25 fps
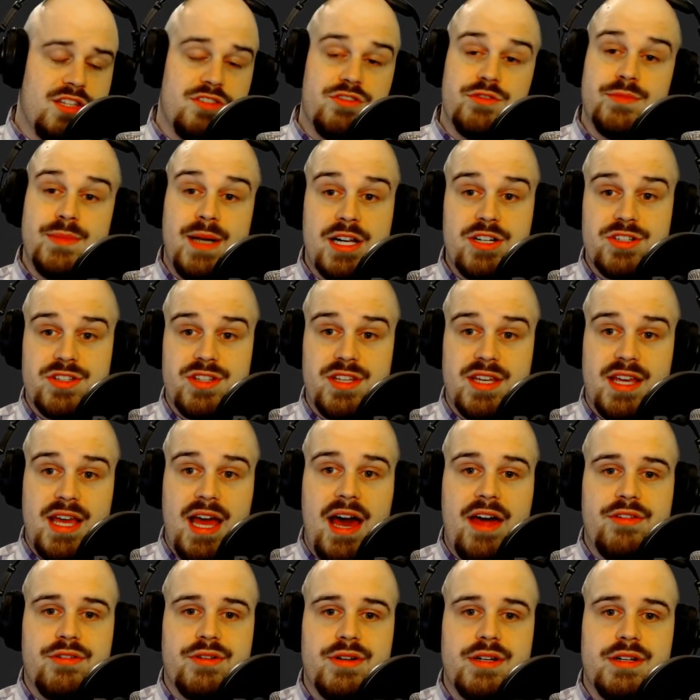from Magic the
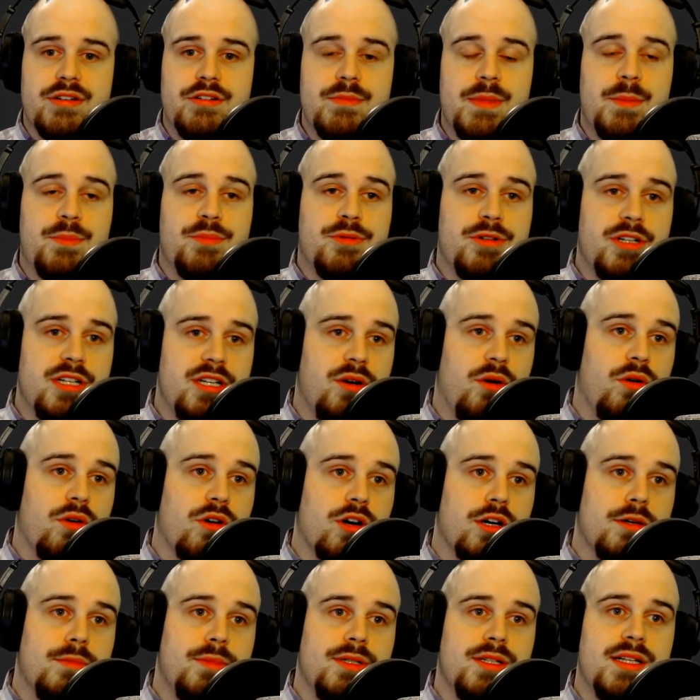Gathering, it would be pretty
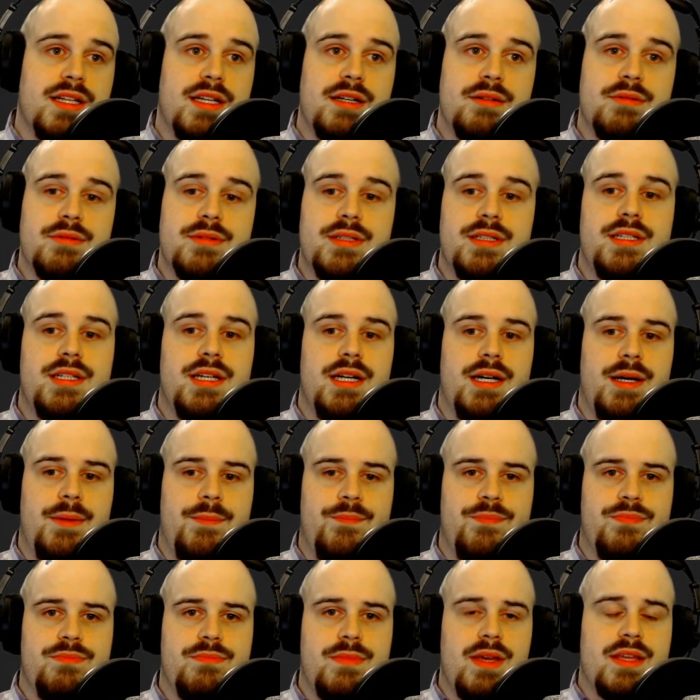horrible, and it would
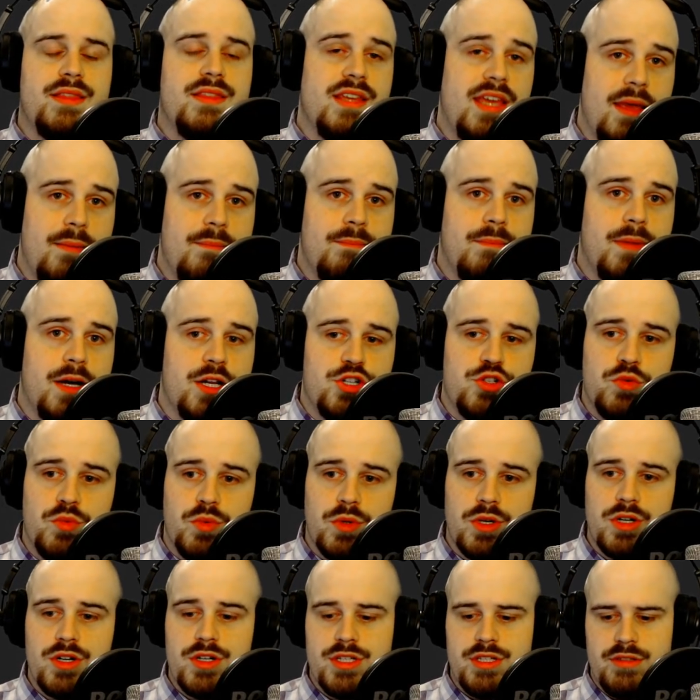make the game much
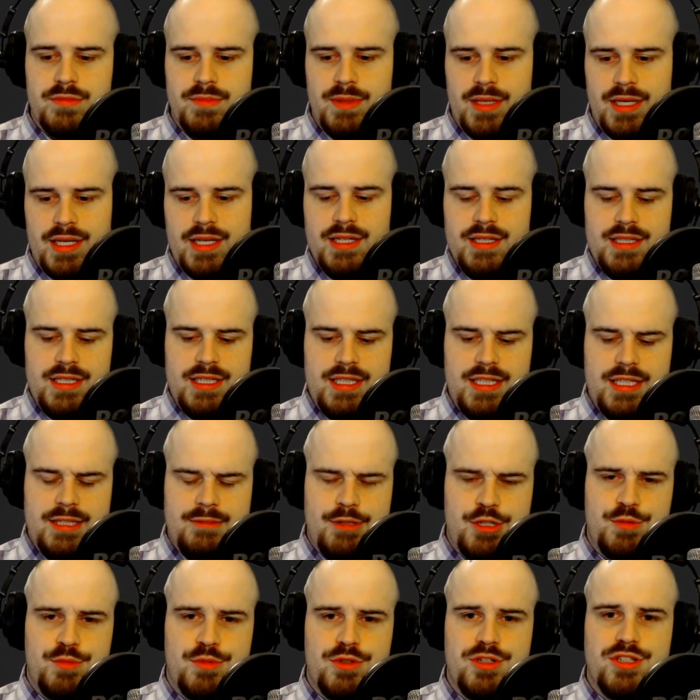worse. It would be
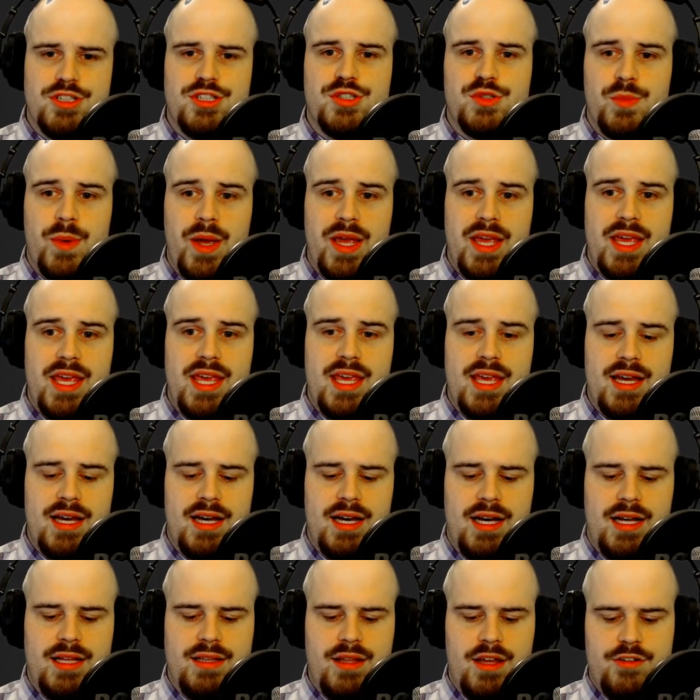much more swingy.
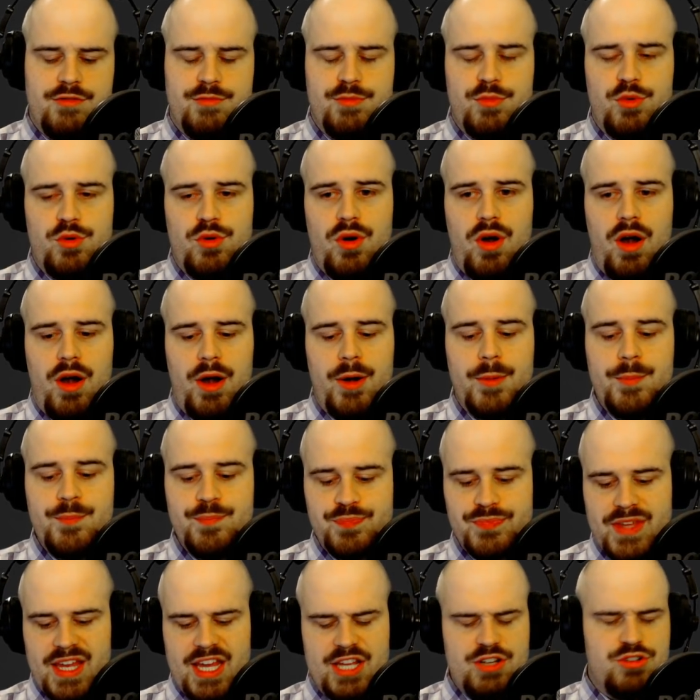A lot of more
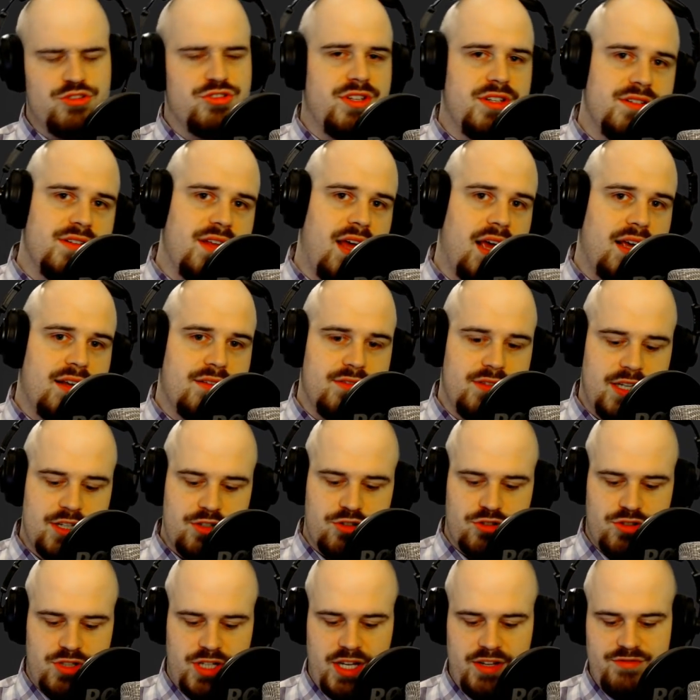interesting
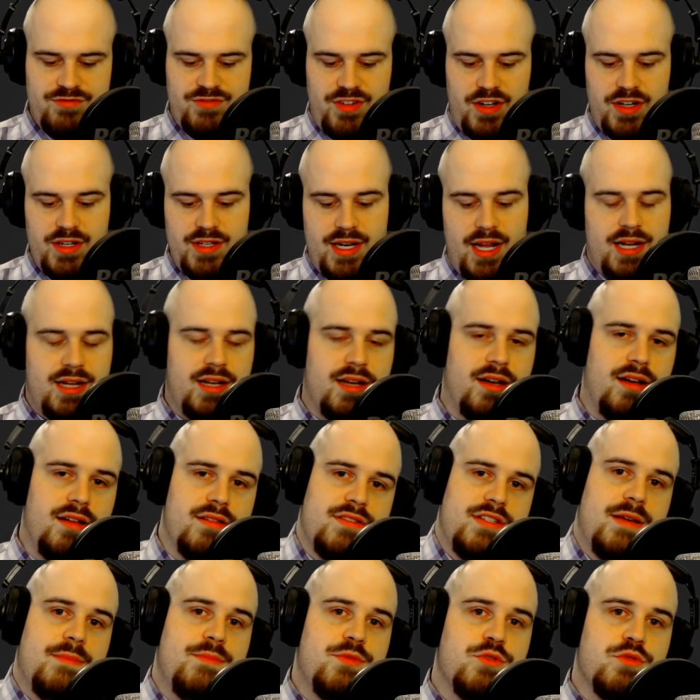and fun deck
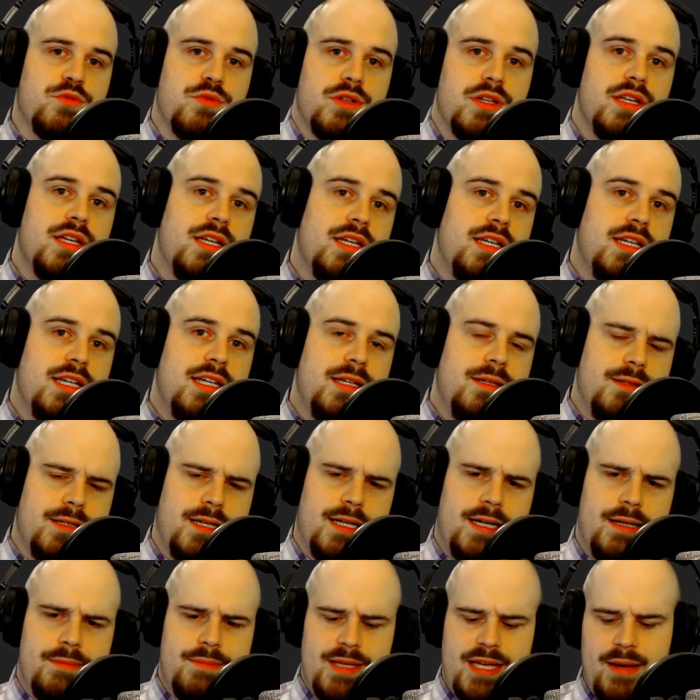concepts would
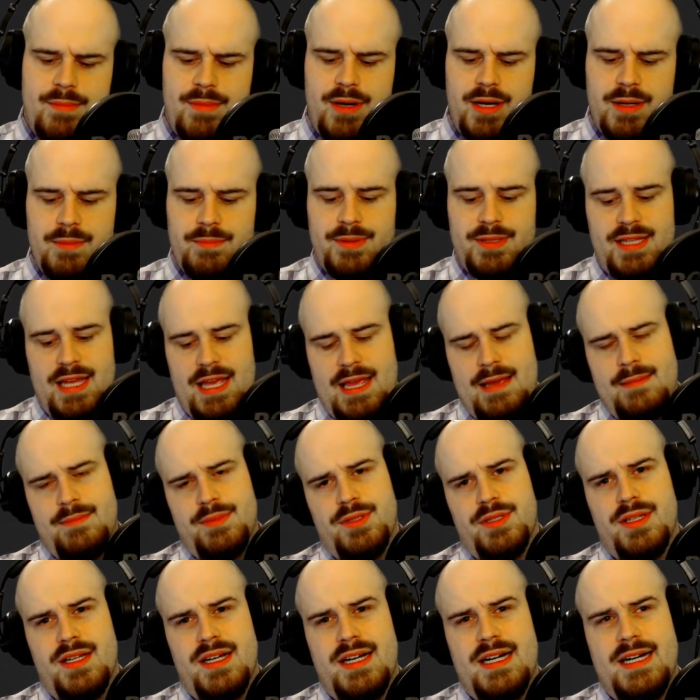become
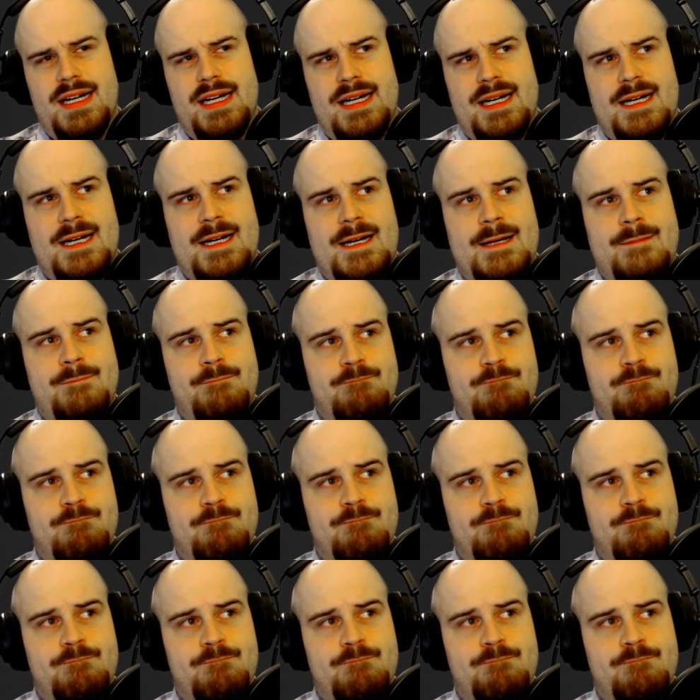unplayable,